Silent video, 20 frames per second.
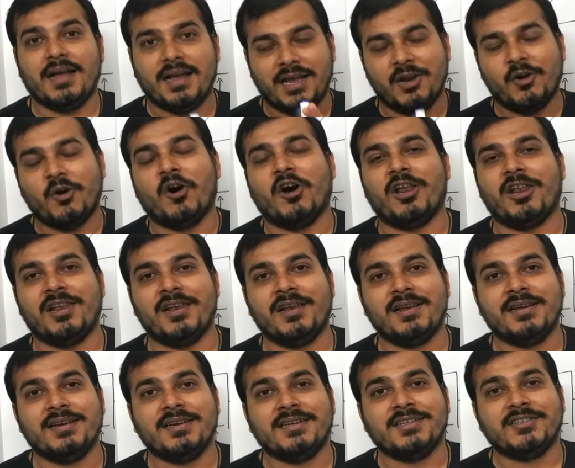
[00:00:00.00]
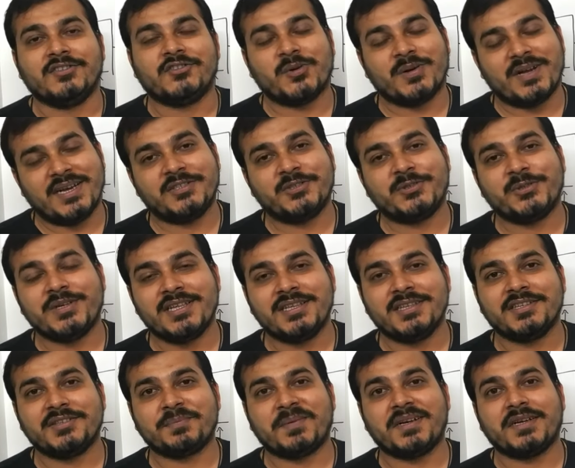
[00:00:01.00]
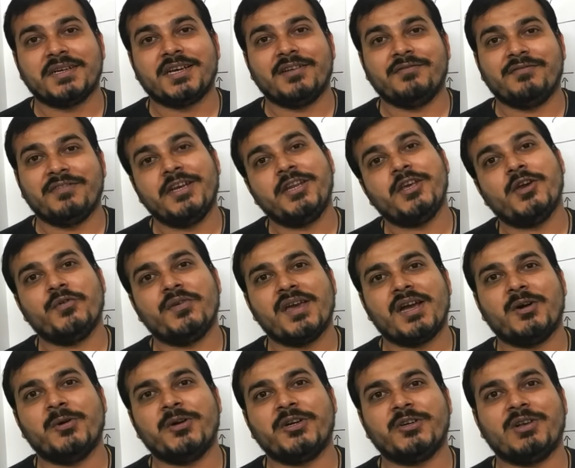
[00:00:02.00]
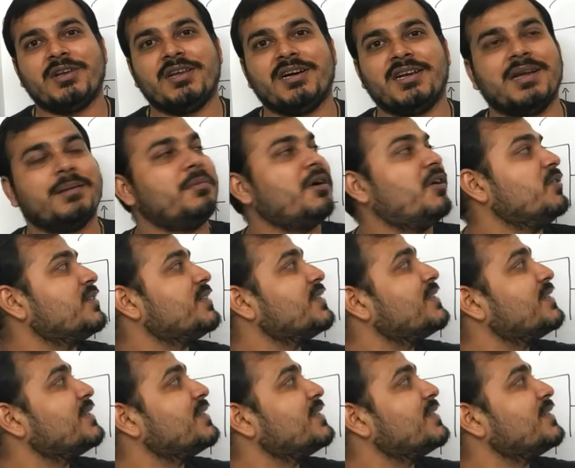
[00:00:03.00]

Hello all. So guys, today in this particular video we are going to learn about